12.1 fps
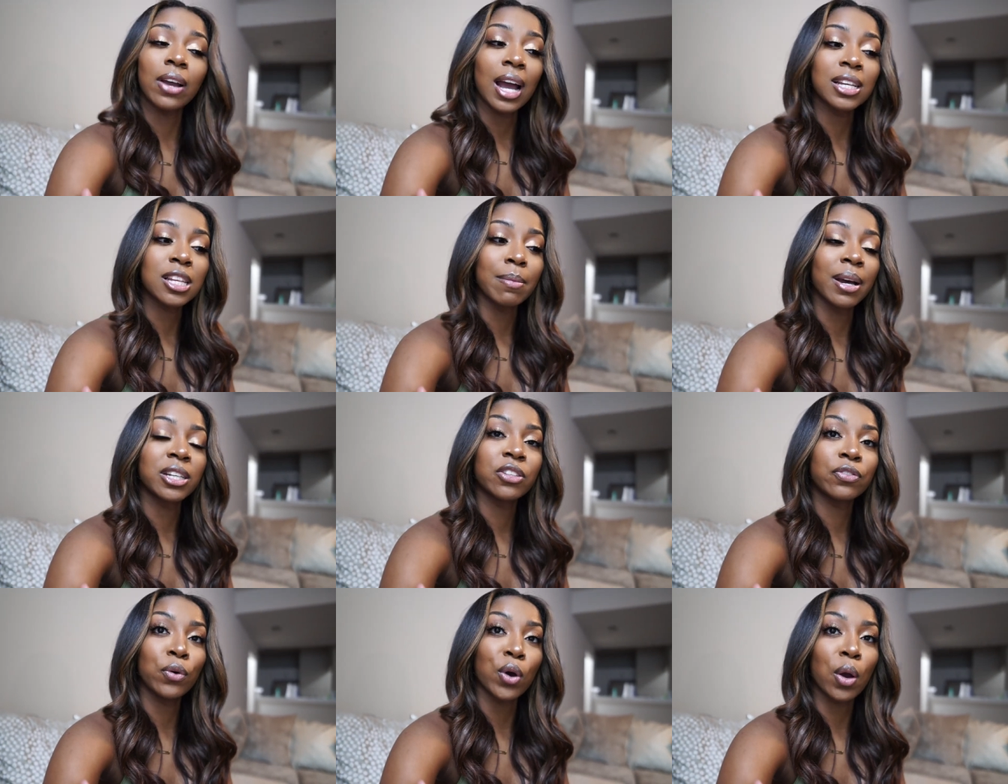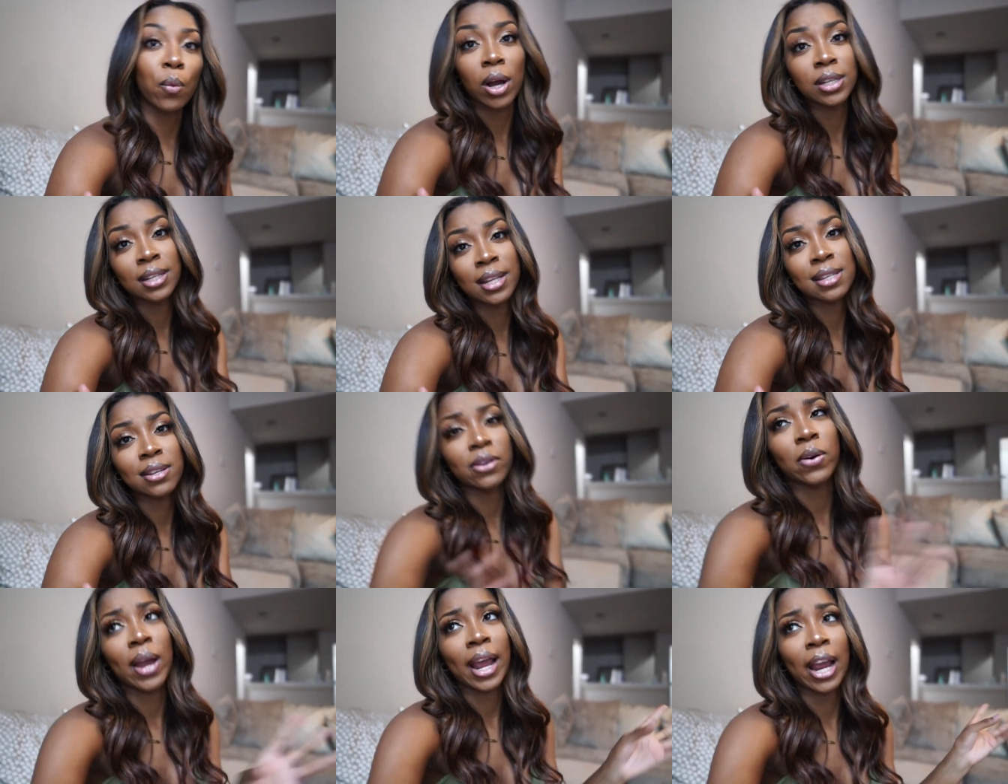guys so much for watching this
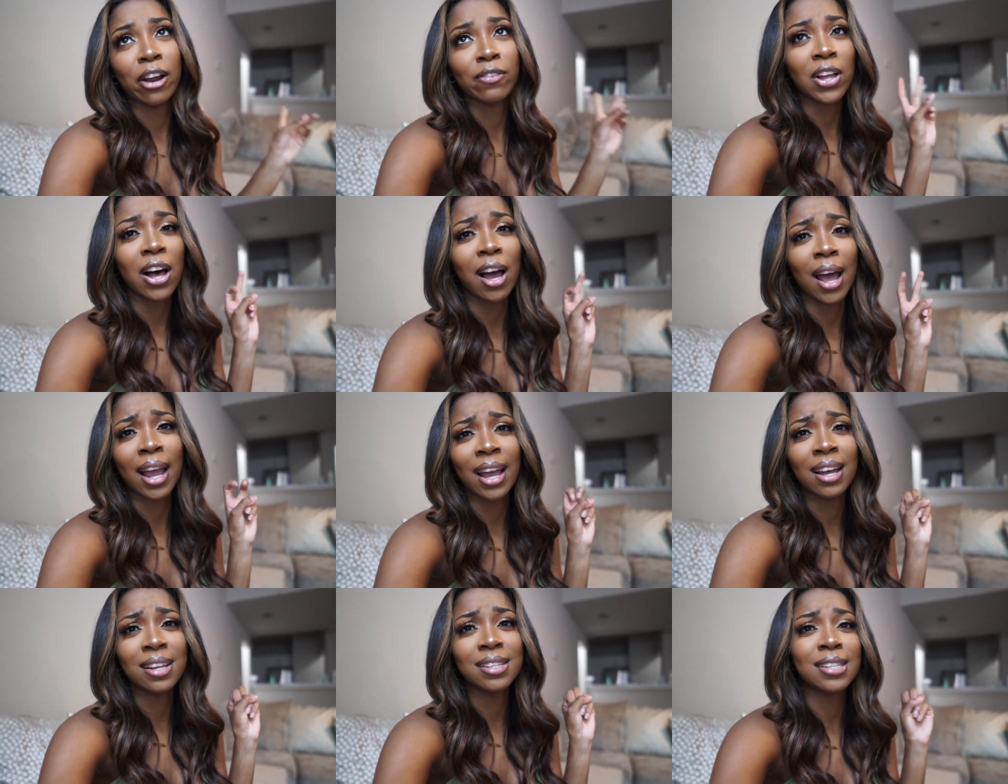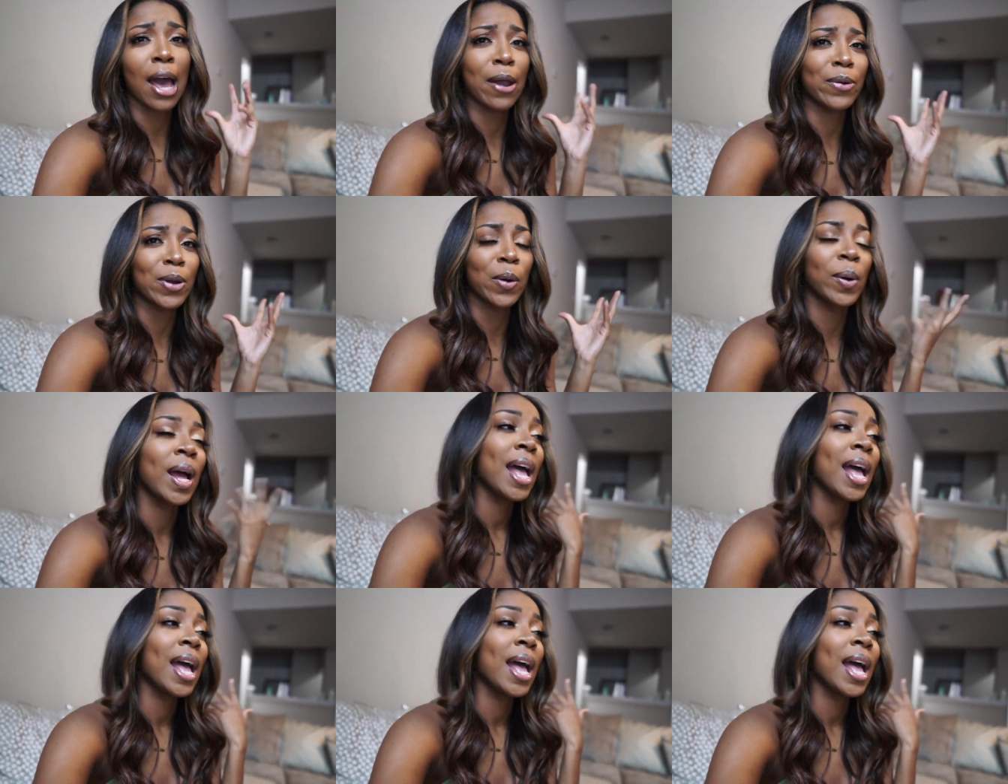little hair vlog, I guess. I don't know.